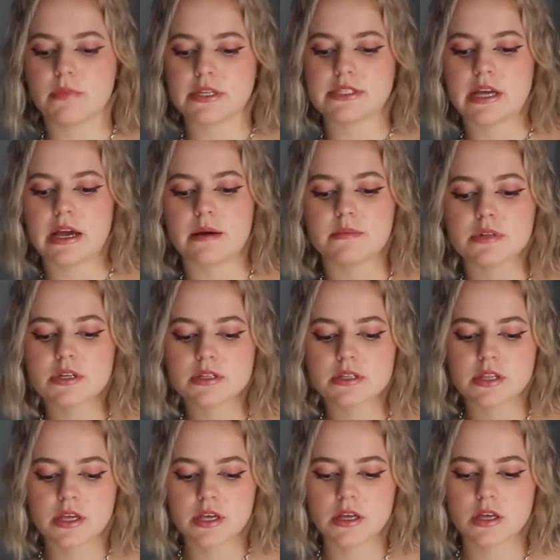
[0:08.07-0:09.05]
tablet
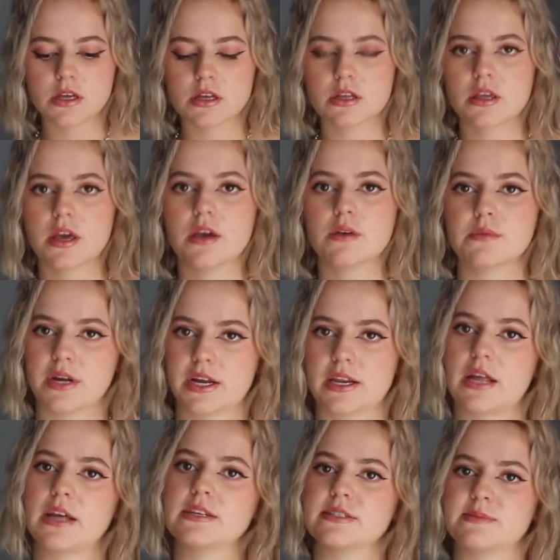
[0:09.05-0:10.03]
thing can't
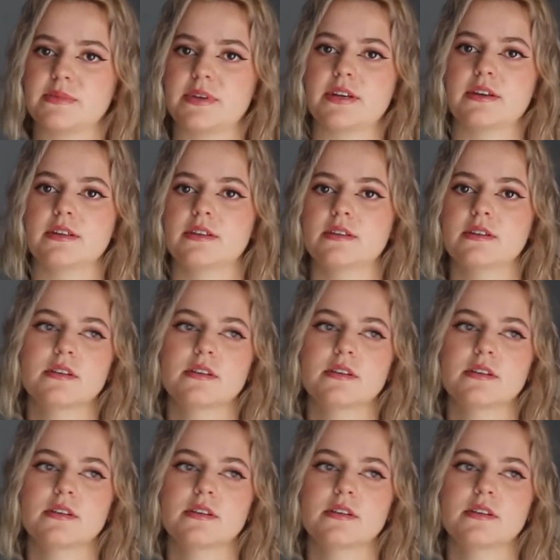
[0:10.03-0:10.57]
recognize me.